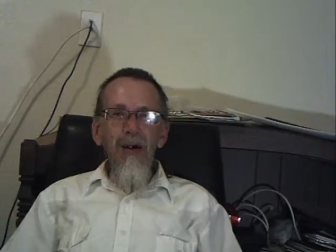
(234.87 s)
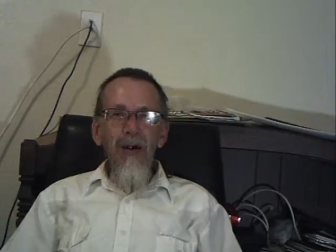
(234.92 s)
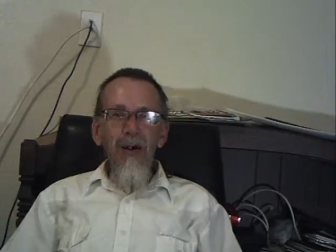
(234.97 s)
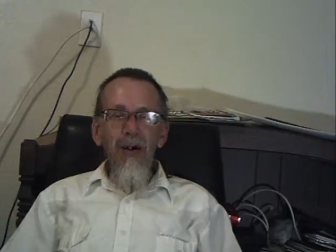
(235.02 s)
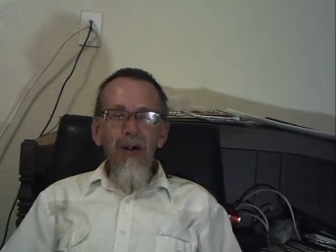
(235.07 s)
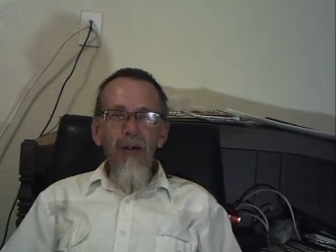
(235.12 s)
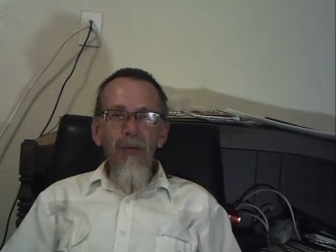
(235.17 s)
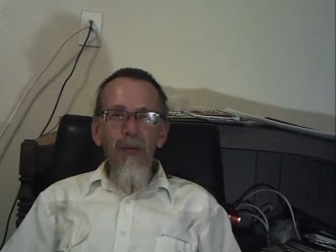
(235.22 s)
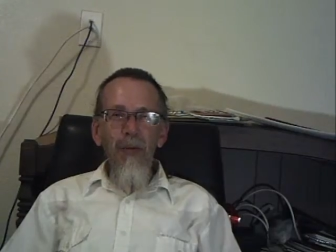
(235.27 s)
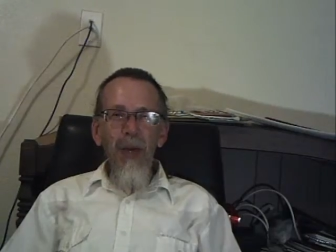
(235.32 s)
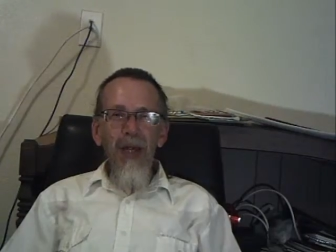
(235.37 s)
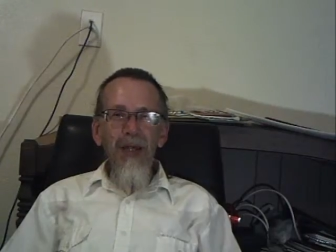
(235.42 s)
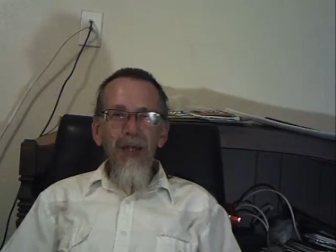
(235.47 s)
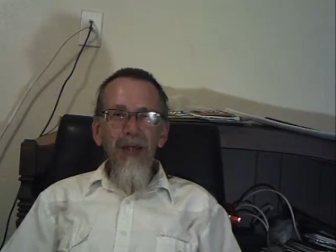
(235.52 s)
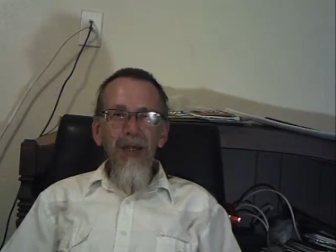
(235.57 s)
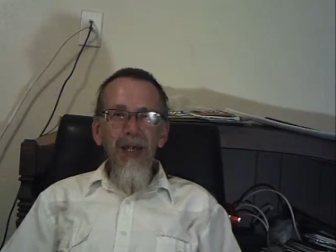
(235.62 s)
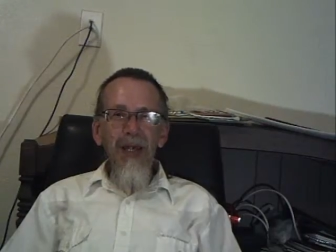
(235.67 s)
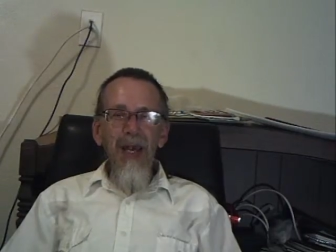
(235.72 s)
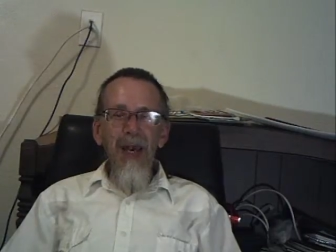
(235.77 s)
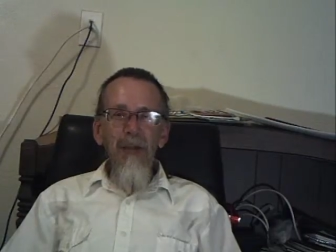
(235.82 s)
of
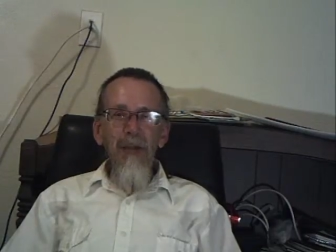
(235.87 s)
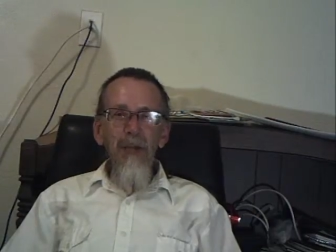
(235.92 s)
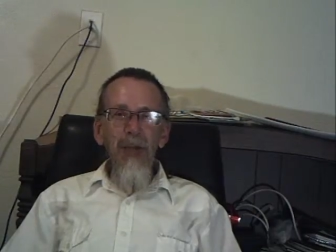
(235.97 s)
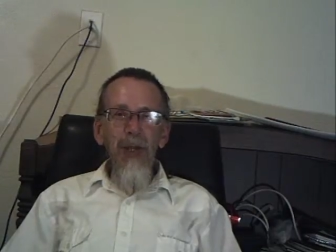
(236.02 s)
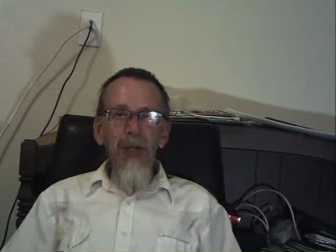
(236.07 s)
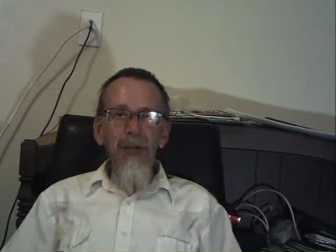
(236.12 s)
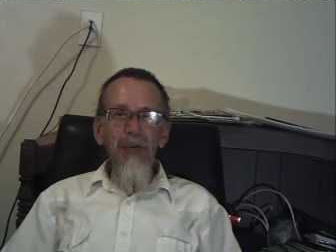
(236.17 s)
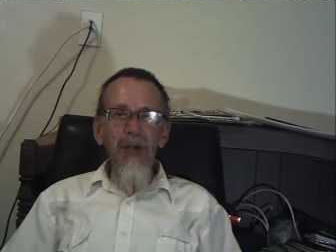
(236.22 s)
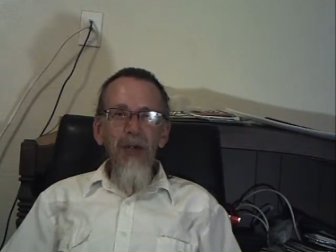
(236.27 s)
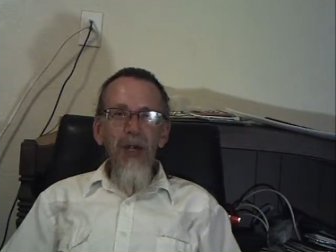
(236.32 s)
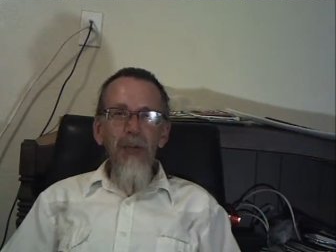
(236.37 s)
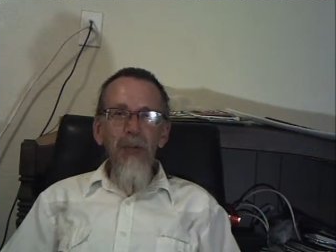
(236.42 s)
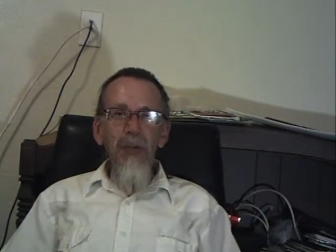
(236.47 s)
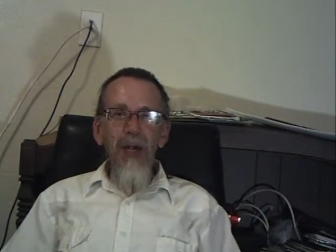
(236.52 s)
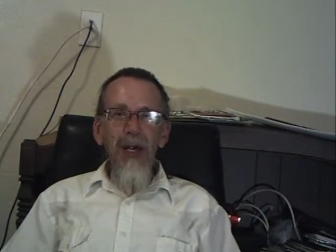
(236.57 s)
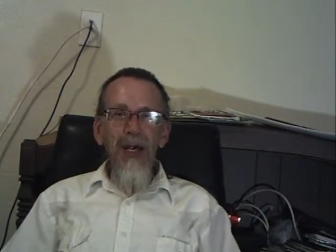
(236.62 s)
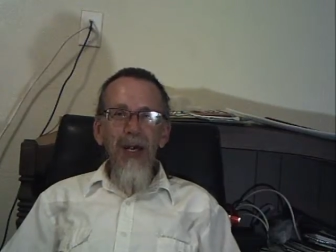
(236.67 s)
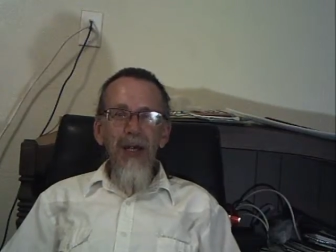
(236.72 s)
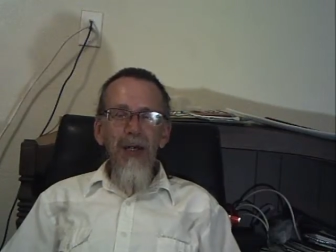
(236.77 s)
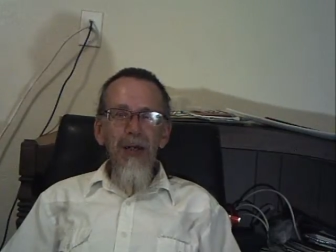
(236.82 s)
basic MP3
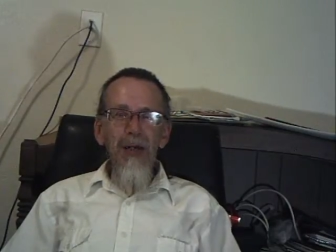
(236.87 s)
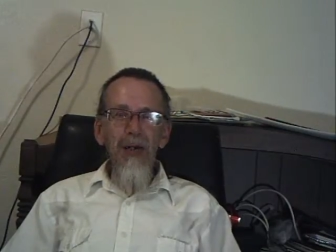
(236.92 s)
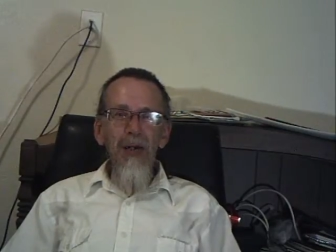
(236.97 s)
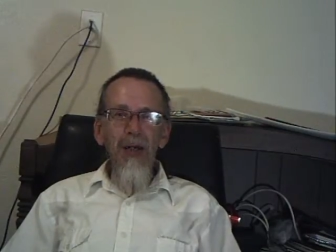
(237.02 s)
players